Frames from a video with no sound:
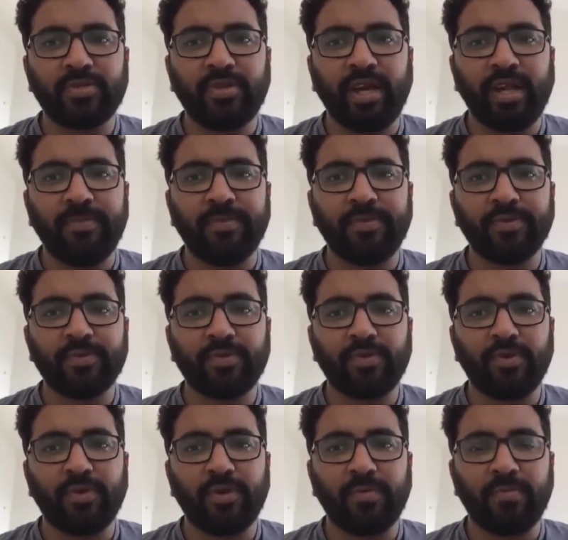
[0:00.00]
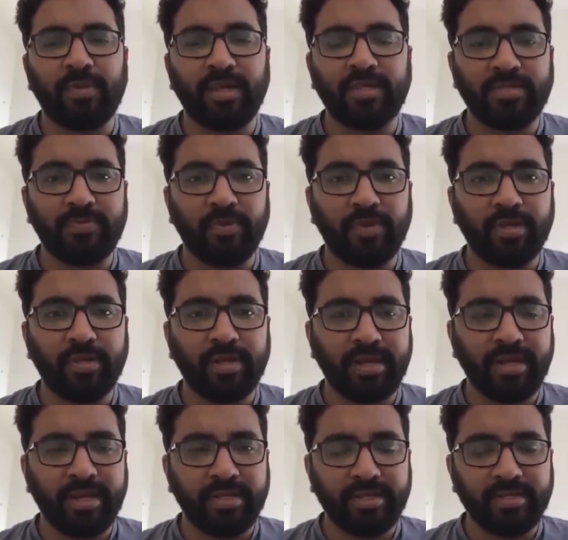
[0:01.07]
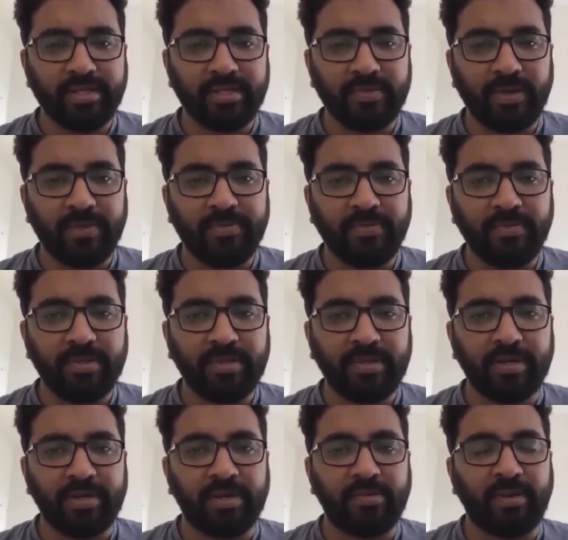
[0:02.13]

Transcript: help you score much more than any other G S paper with uh,